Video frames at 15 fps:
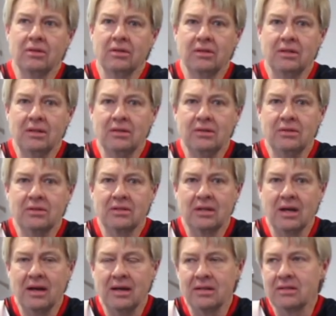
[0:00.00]
that these
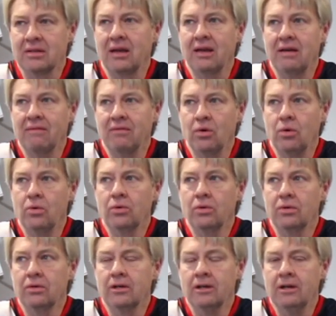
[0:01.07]
guys have
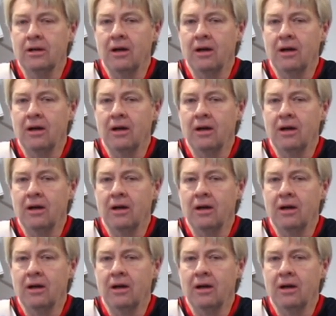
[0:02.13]
ordered